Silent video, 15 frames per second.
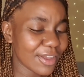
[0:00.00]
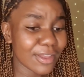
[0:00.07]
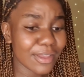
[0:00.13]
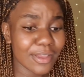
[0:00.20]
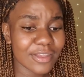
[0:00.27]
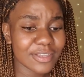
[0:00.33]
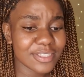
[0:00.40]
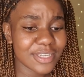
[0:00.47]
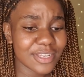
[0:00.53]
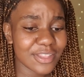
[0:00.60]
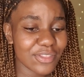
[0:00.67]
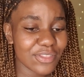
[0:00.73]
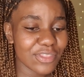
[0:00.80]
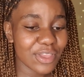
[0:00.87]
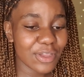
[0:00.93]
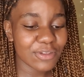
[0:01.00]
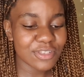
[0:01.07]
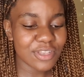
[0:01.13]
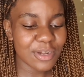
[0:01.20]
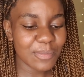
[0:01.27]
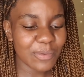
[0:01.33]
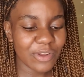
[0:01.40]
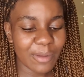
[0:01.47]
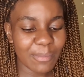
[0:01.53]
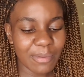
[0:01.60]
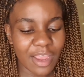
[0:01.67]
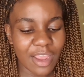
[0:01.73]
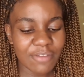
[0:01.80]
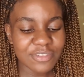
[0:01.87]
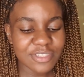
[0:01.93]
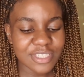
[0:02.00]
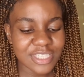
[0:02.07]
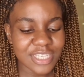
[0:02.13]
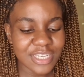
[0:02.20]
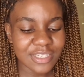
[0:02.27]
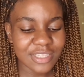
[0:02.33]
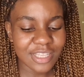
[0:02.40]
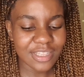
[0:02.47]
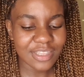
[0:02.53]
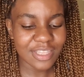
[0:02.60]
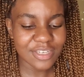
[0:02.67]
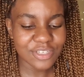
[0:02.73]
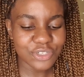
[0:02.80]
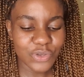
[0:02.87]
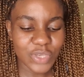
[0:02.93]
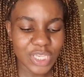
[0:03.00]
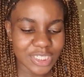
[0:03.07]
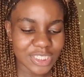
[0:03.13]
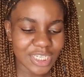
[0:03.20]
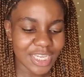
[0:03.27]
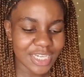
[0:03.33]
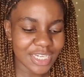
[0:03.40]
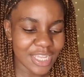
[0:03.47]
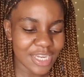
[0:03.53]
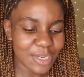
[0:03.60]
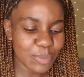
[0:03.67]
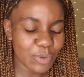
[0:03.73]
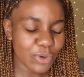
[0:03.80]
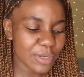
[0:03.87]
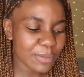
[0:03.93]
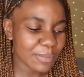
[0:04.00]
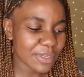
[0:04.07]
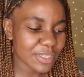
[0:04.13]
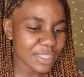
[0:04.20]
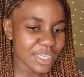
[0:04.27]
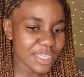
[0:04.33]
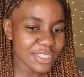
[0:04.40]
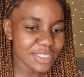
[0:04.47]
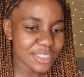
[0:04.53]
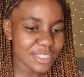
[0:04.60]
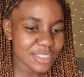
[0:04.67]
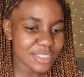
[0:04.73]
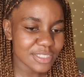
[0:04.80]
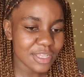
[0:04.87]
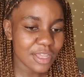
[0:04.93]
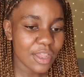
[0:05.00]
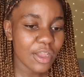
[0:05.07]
because another thing I was going to bring up, I haven't seen that they're doing it again at any point, but there's this